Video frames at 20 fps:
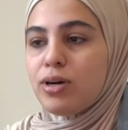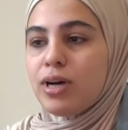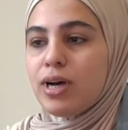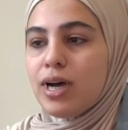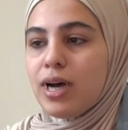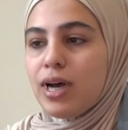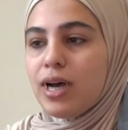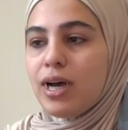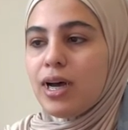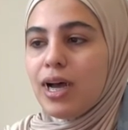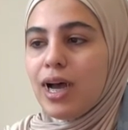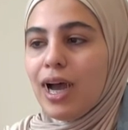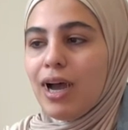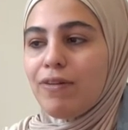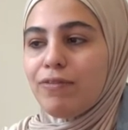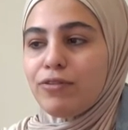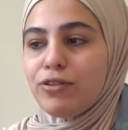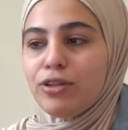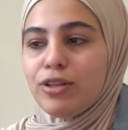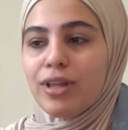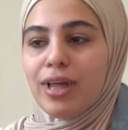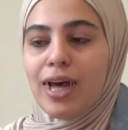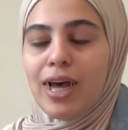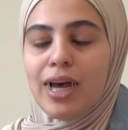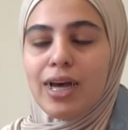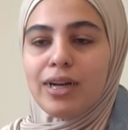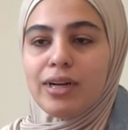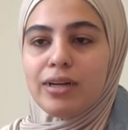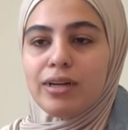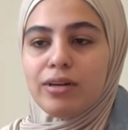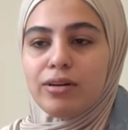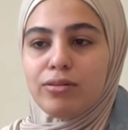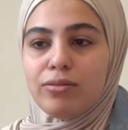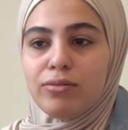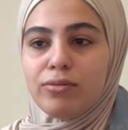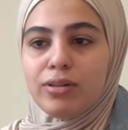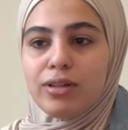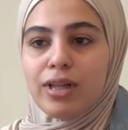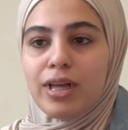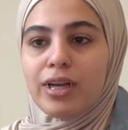After that,
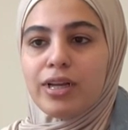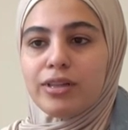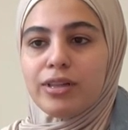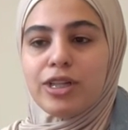like,